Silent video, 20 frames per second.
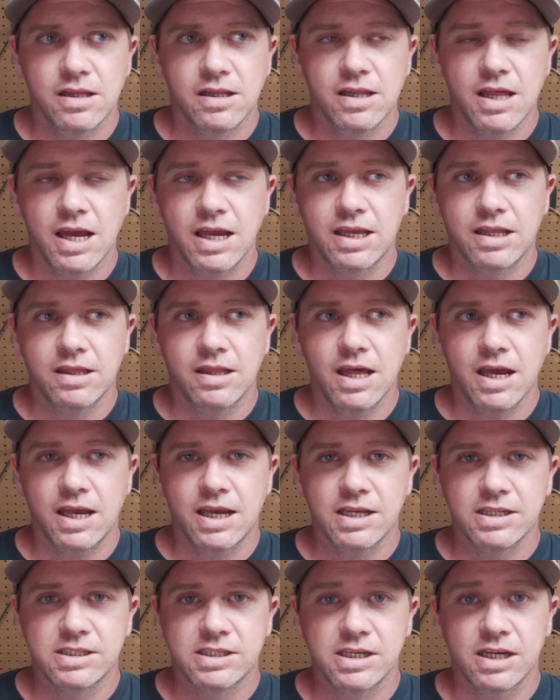they
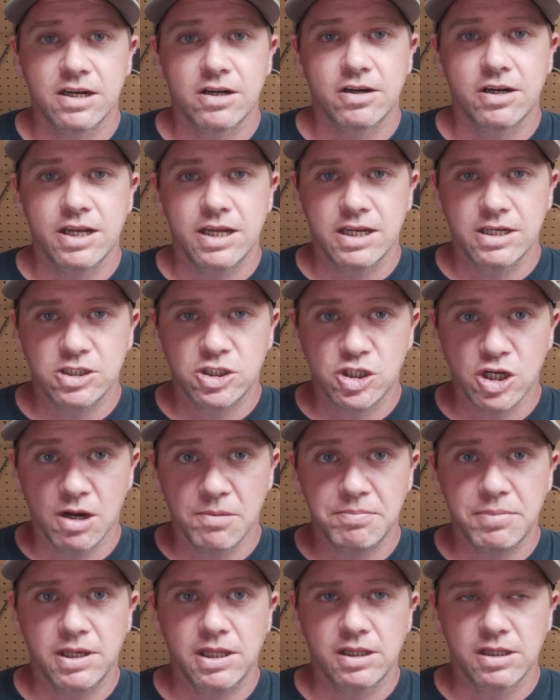considered it
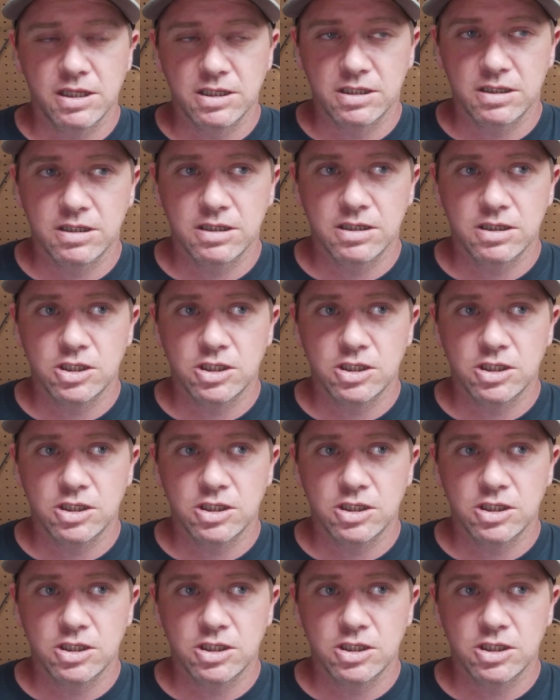jumping the